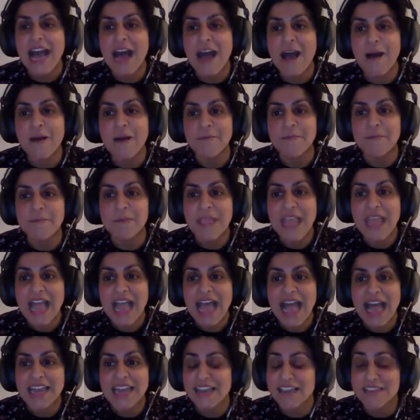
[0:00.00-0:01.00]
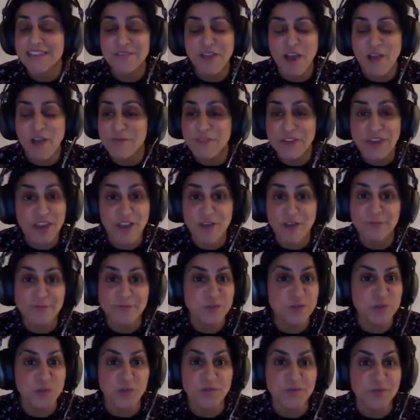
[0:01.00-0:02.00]
Um, and I, th- I feel like I've
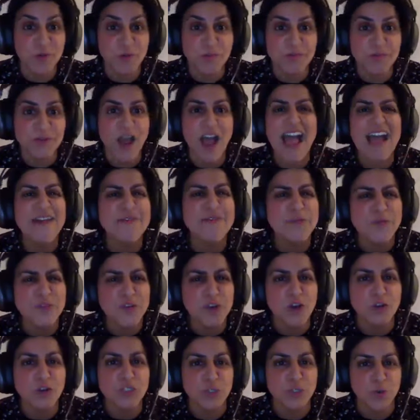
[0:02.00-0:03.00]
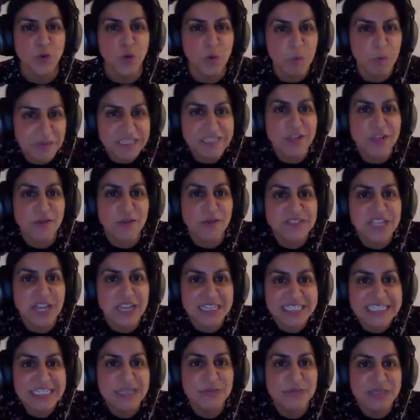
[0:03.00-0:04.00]
sort of, all, I haven't forgotten law because obviously
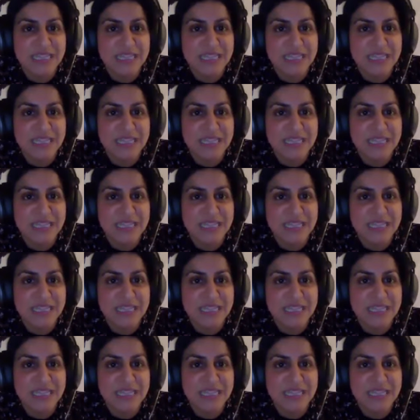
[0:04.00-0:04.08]
I deal